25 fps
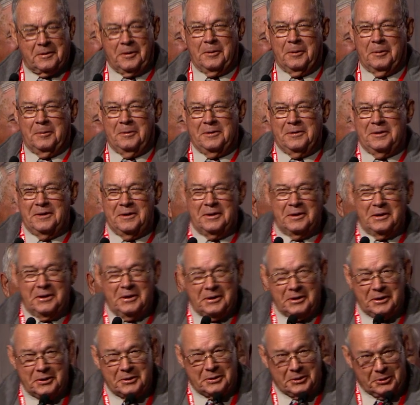so
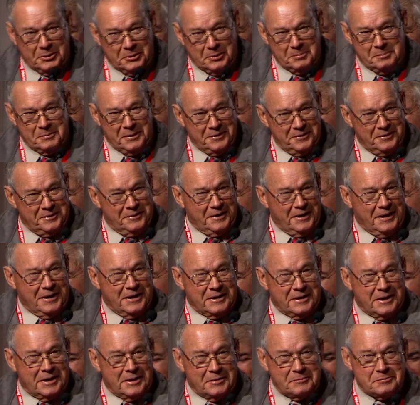it could have been,
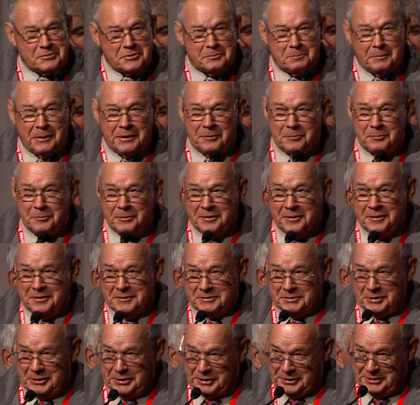I, I was about ready
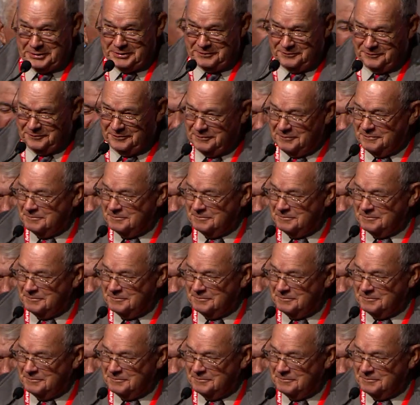to leave.